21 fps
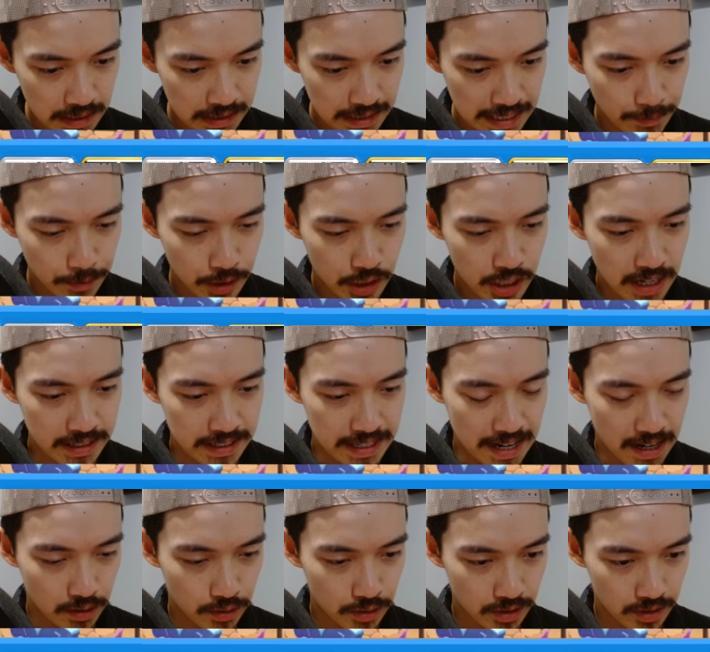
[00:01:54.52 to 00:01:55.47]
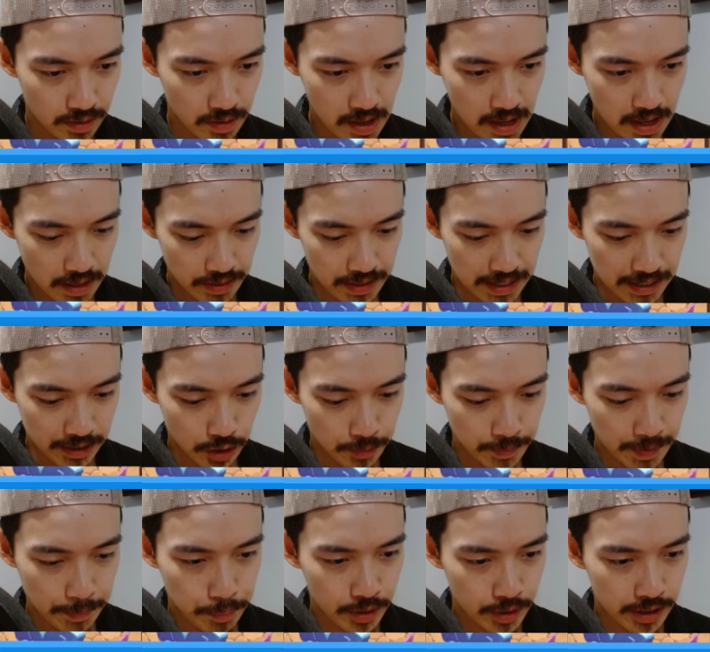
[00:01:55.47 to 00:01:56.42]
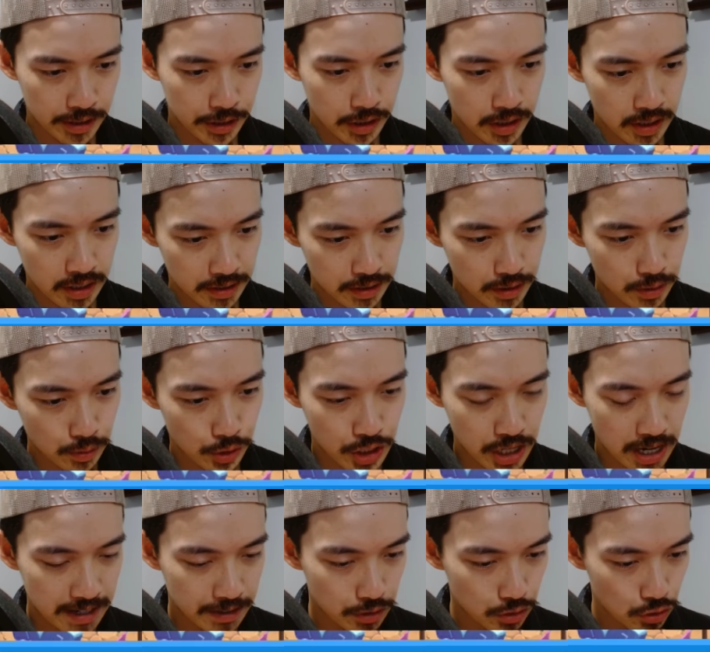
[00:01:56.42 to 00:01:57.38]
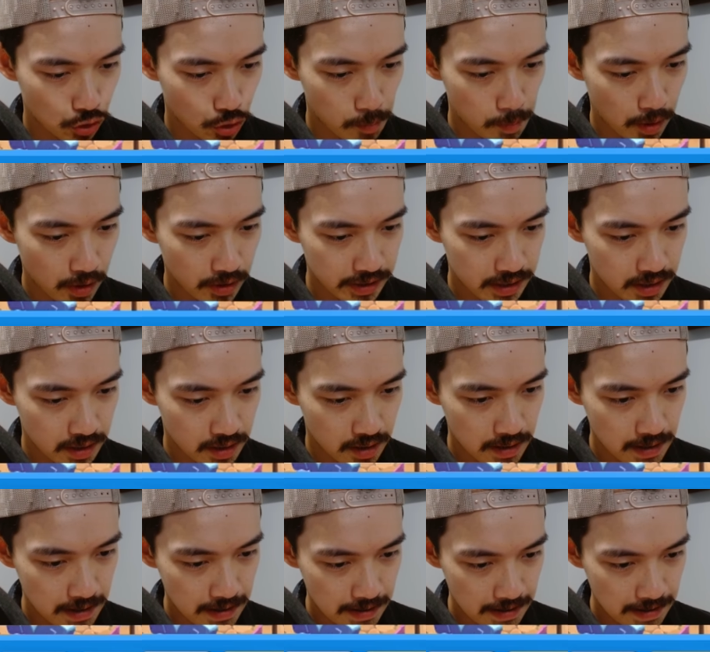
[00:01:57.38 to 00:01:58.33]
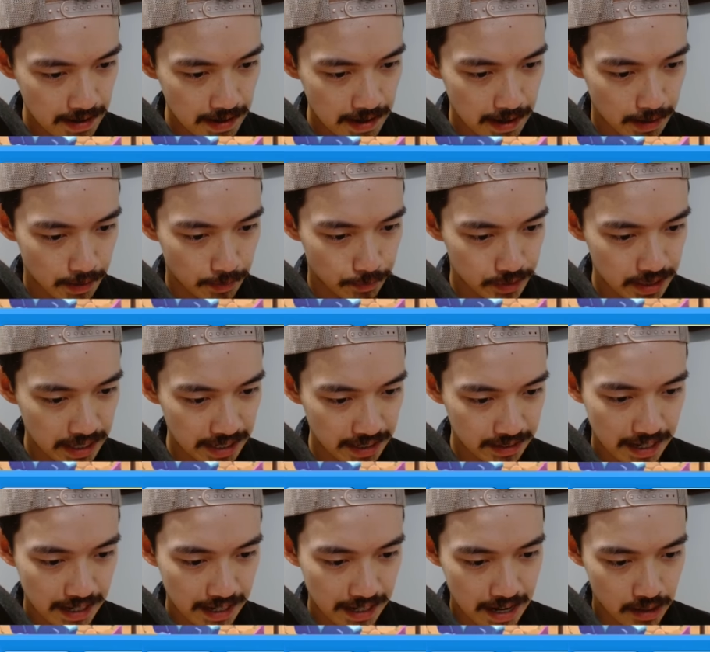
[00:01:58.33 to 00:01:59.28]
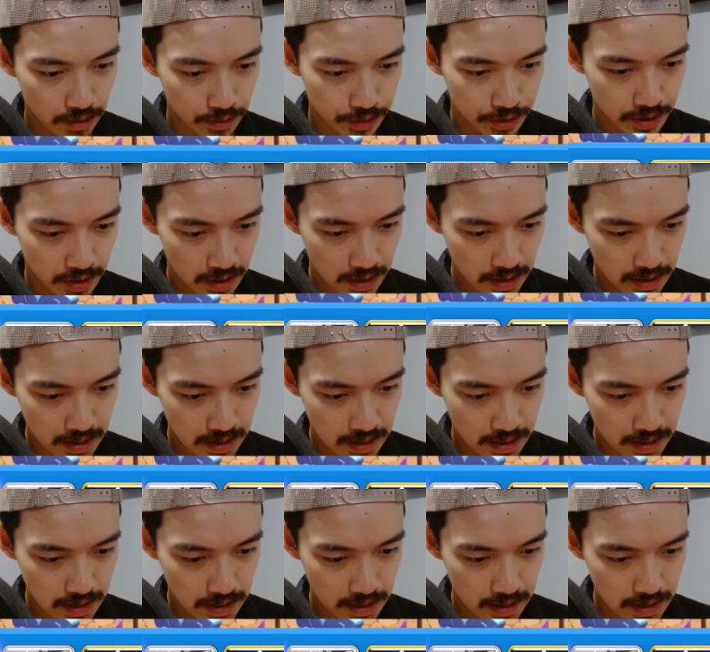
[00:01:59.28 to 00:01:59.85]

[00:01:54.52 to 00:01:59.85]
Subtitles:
damage that down. That's going to be pretty good. Let's go Giant Snowball here. Take that out.